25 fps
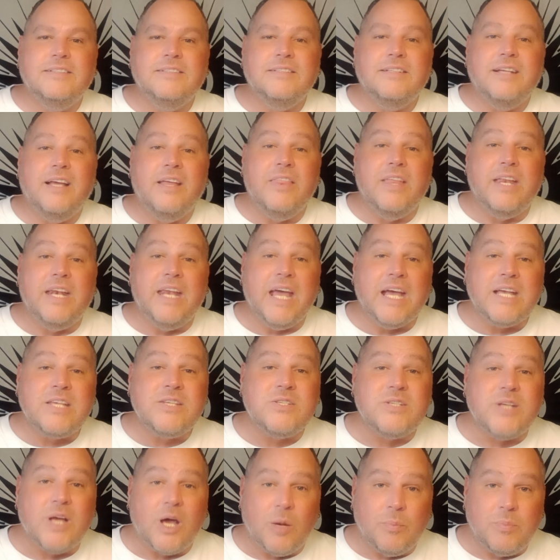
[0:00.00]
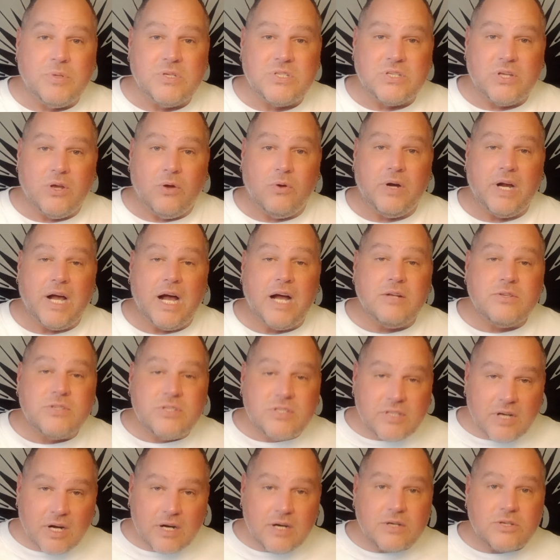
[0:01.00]
In the next episode, I'll
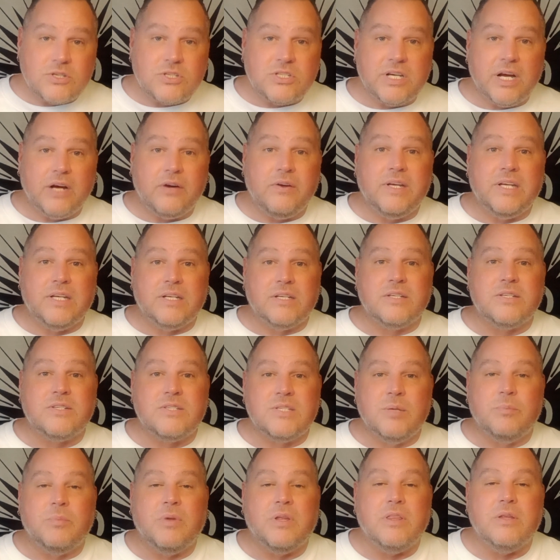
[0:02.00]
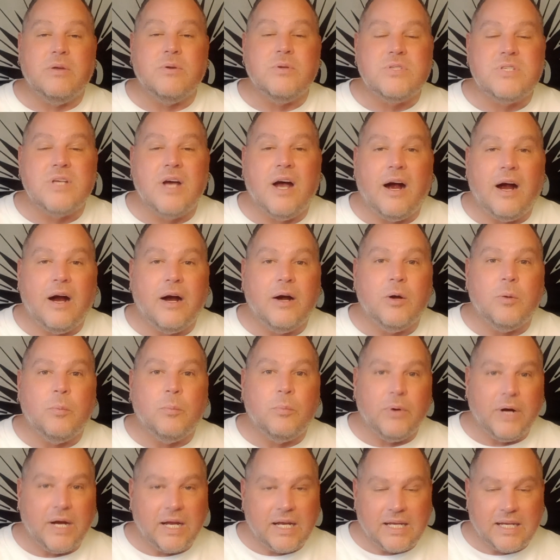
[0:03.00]
start sharing some of those
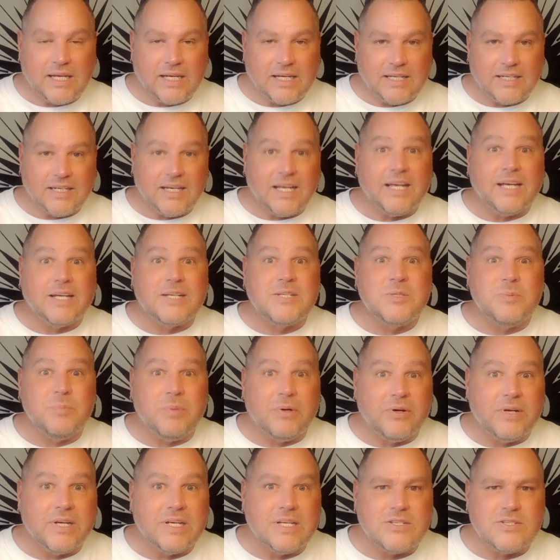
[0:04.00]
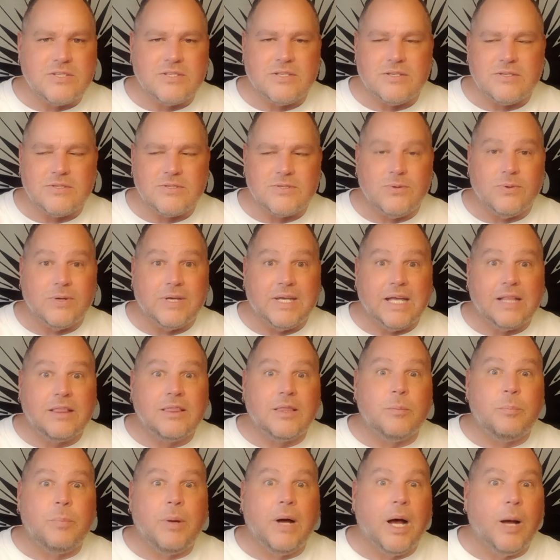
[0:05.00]
heartbreaking experiences. So get
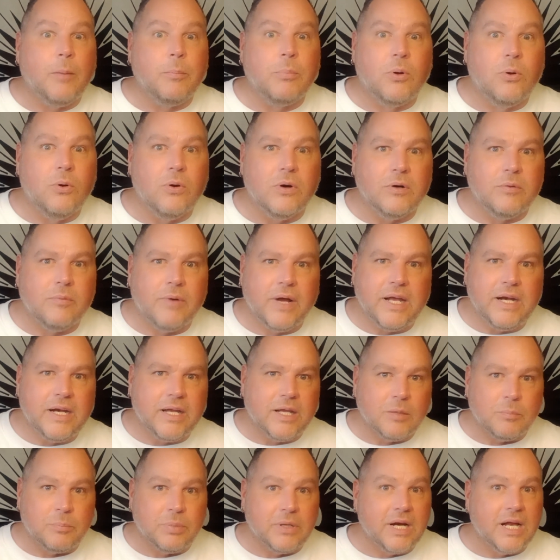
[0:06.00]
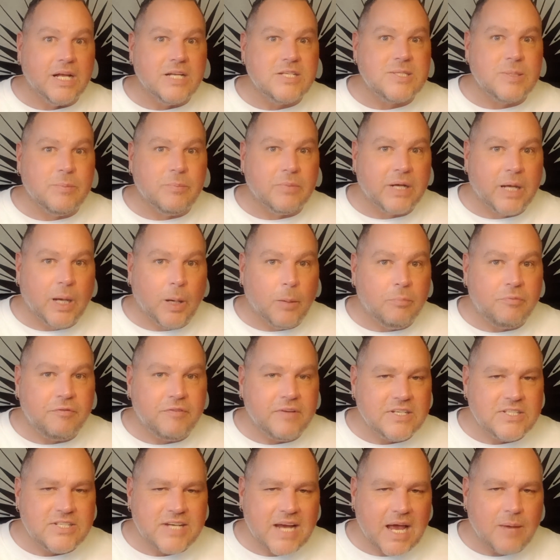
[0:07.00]
the popcorn ready and put on some
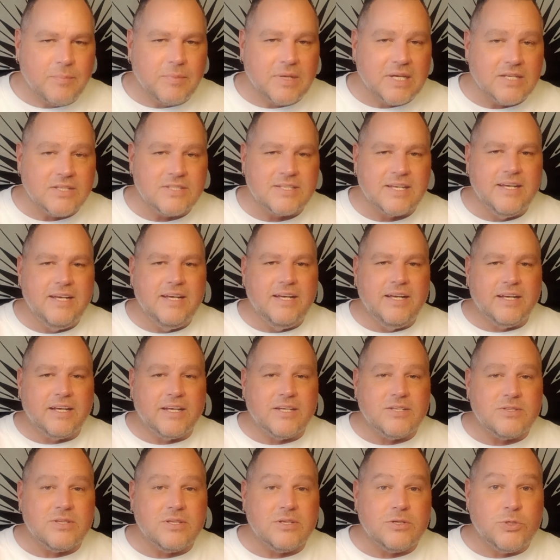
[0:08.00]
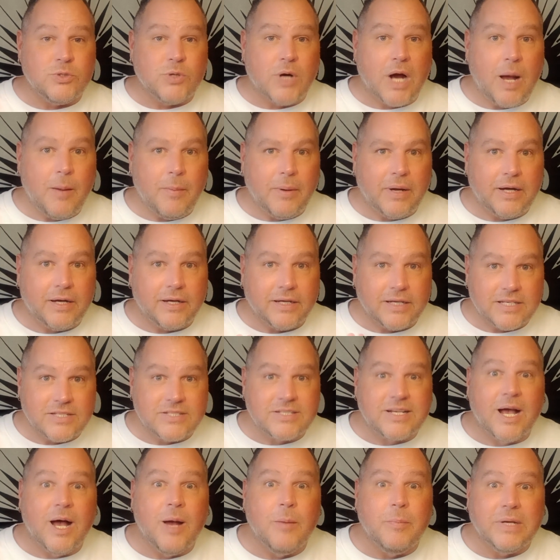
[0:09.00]
comfy jammies because the drama is
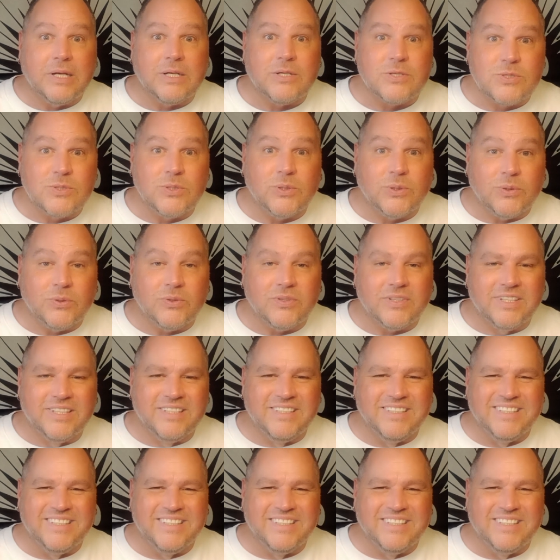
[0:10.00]
coming soon.